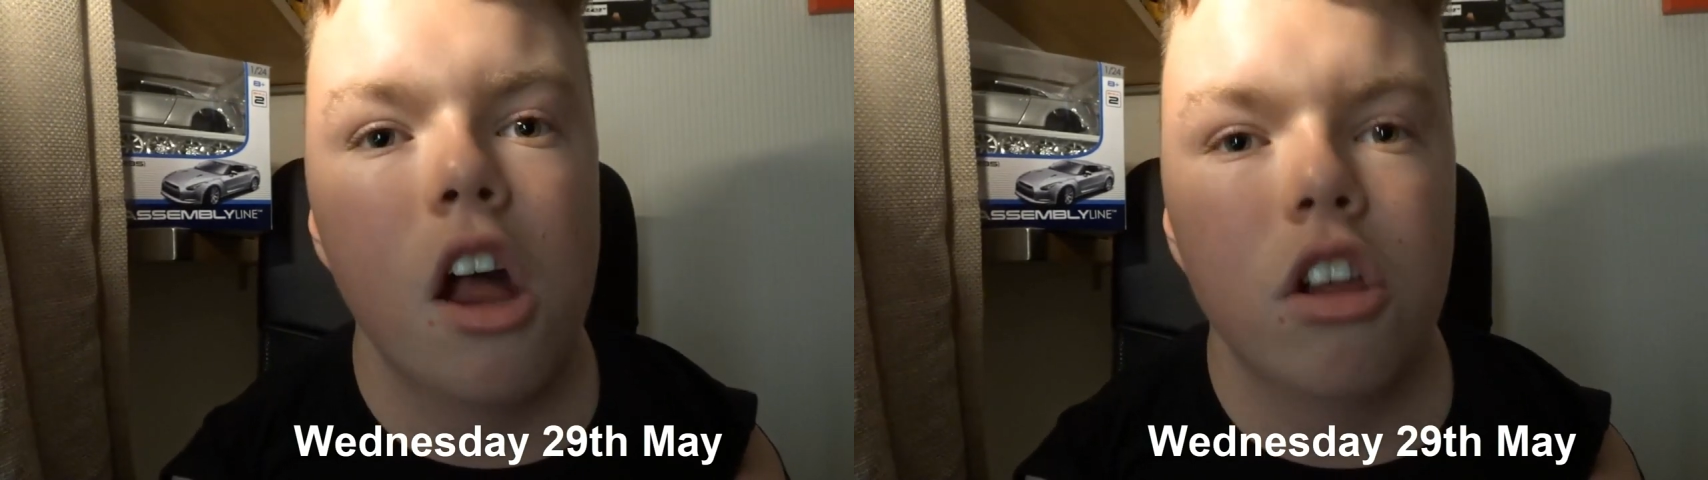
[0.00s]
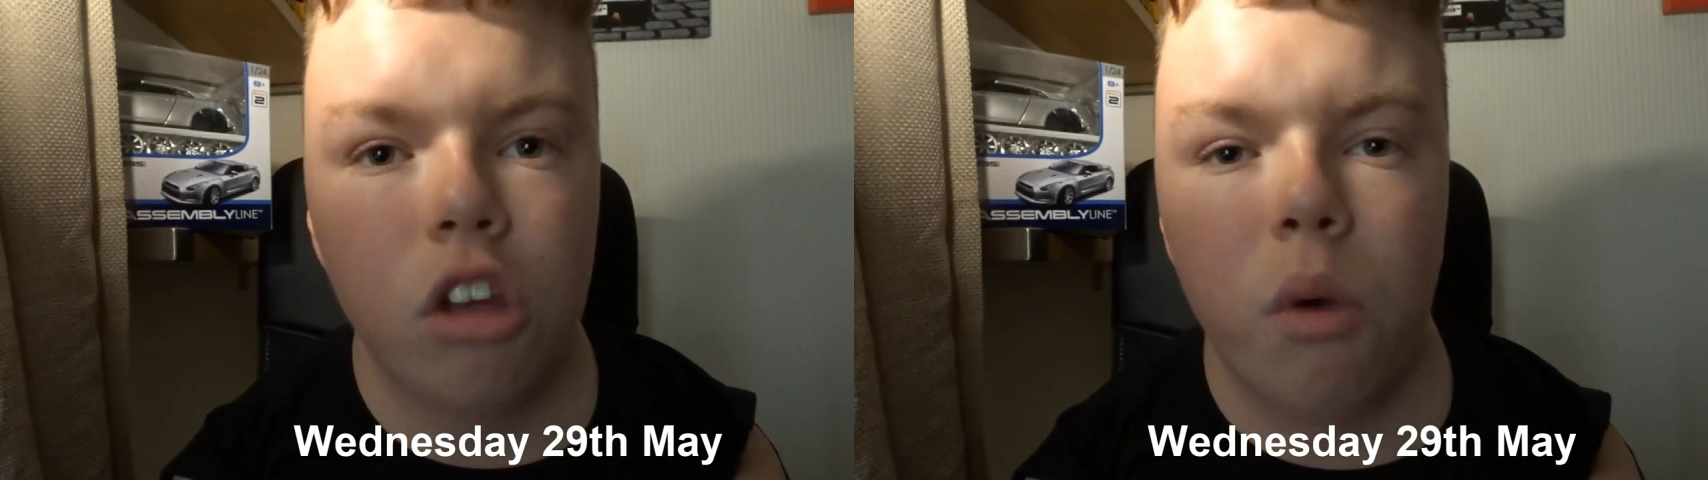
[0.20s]

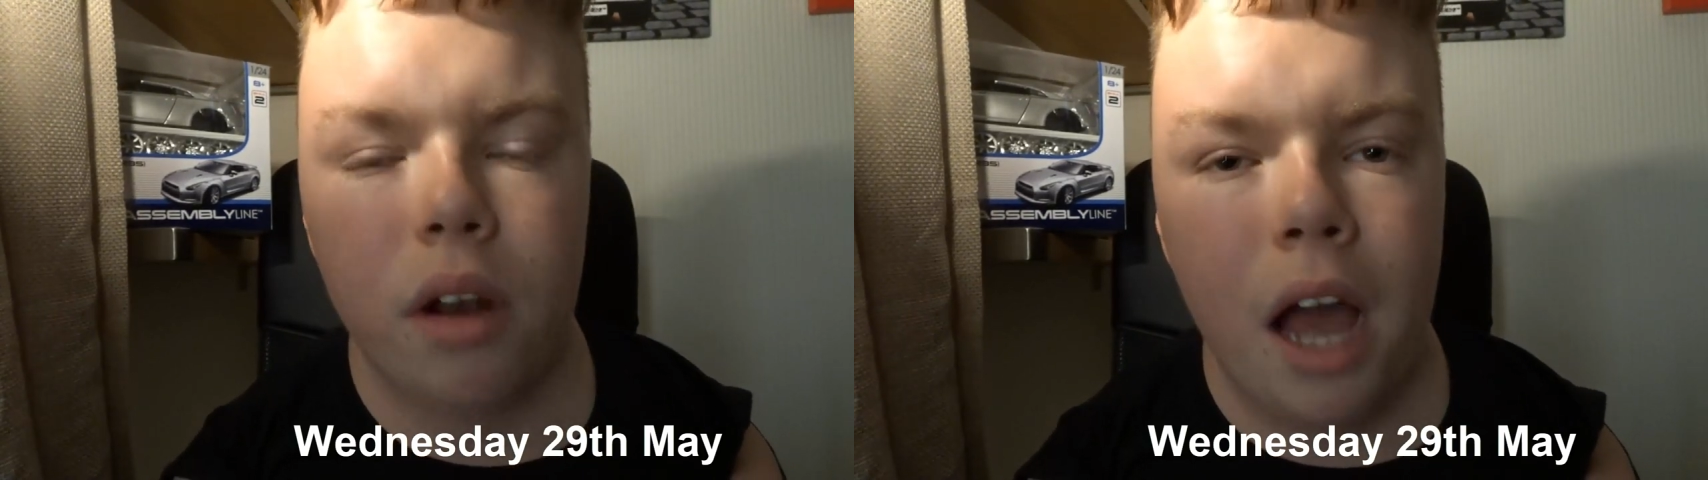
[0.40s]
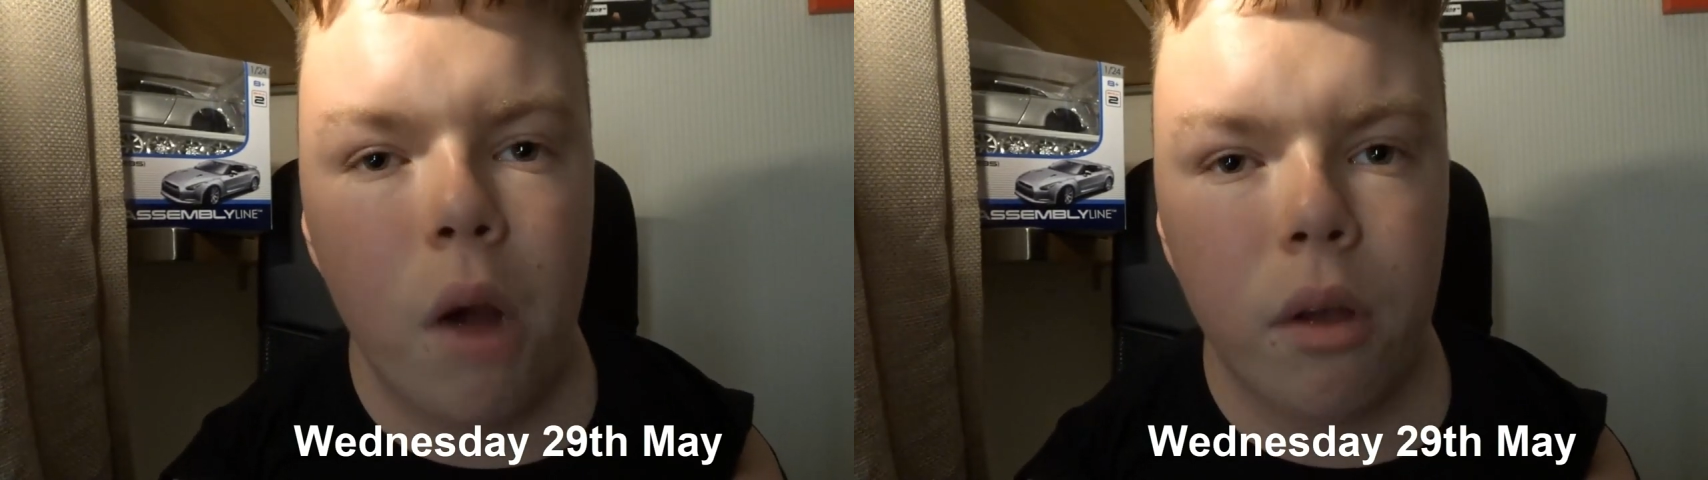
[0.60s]
So I want
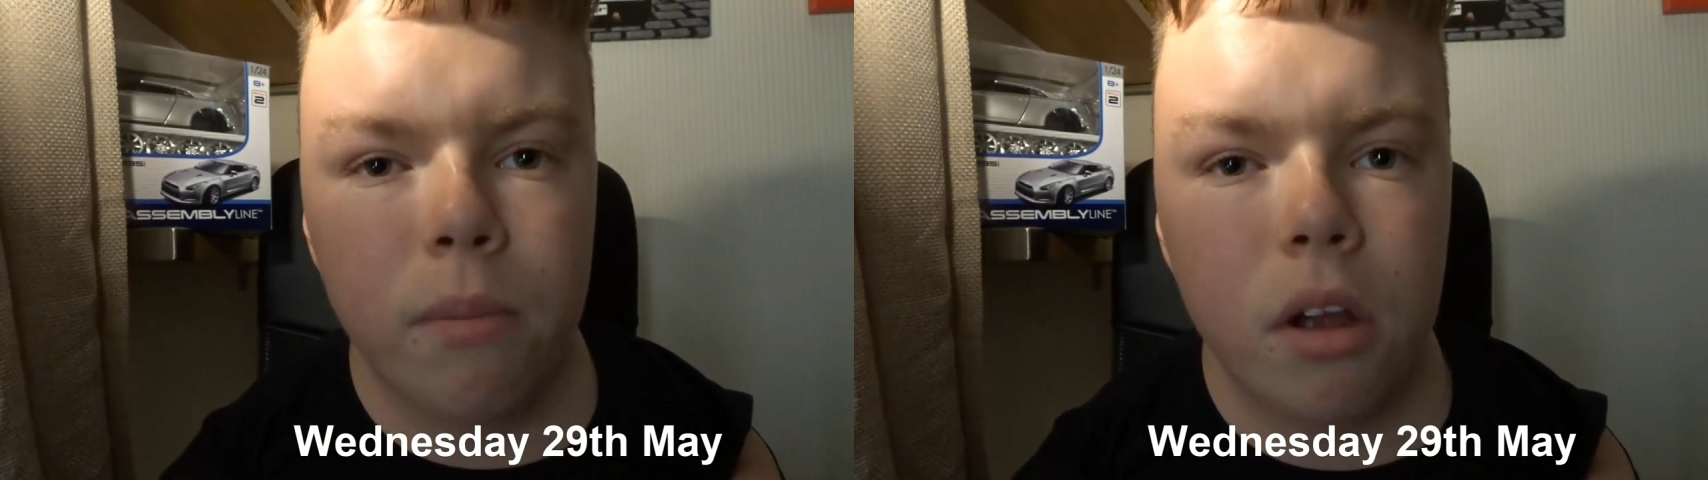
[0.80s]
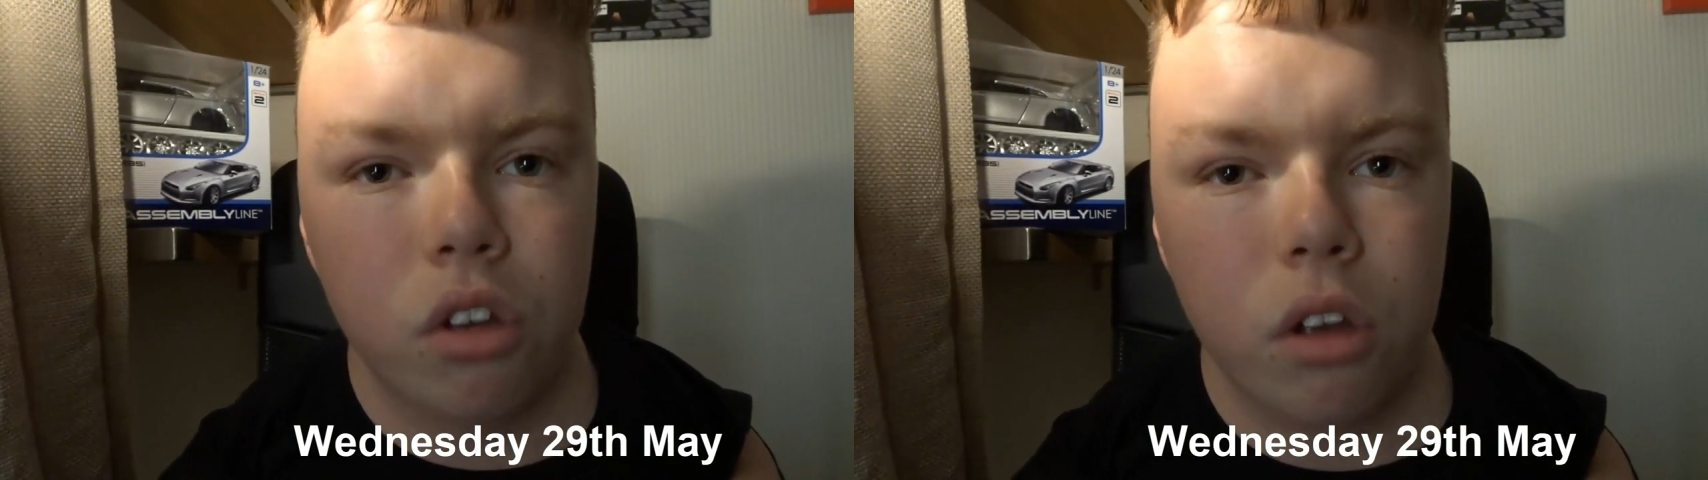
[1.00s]
to help as
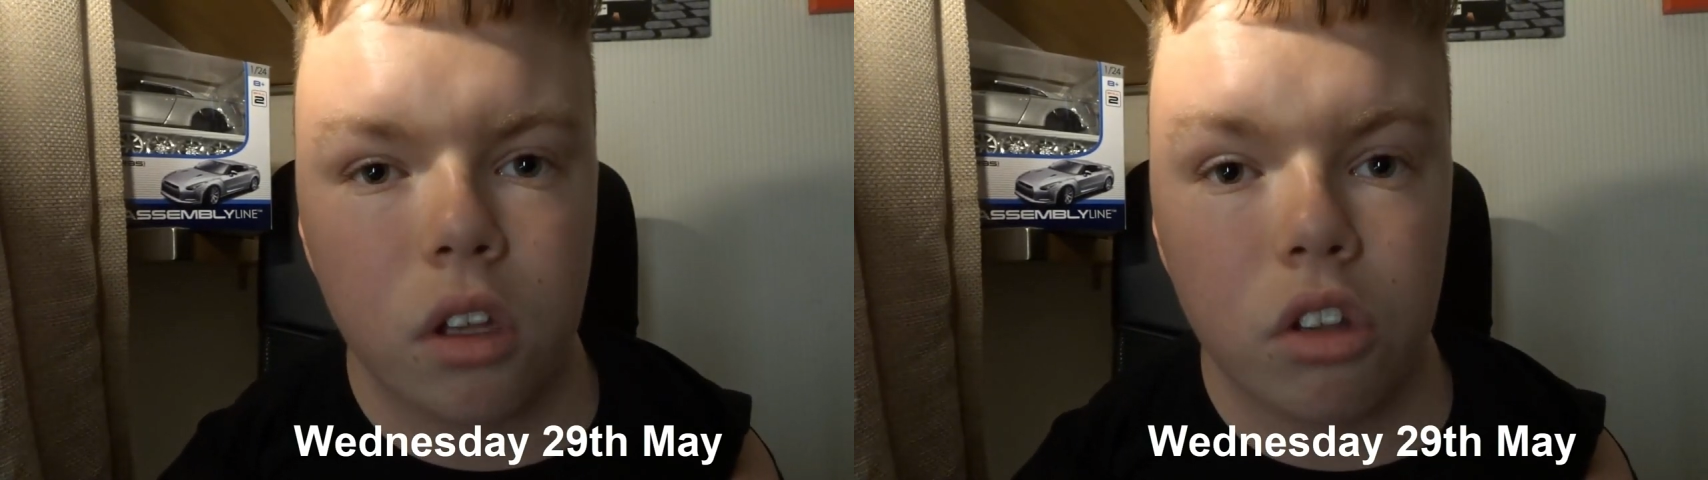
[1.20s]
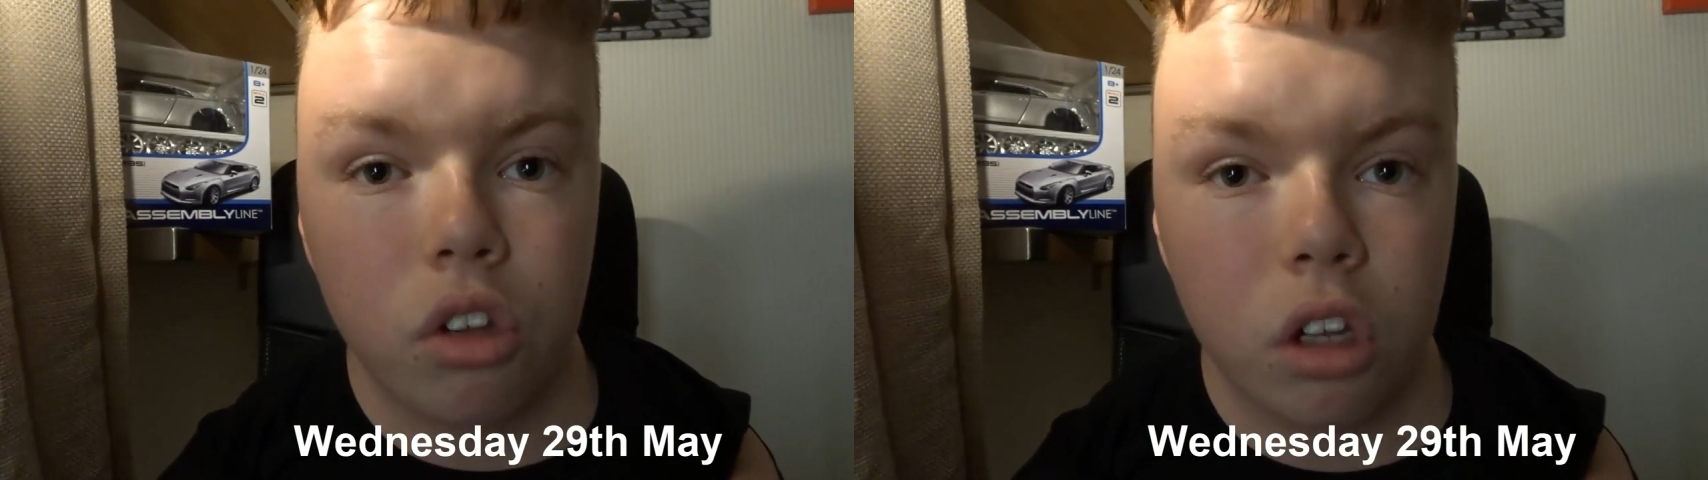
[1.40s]
much to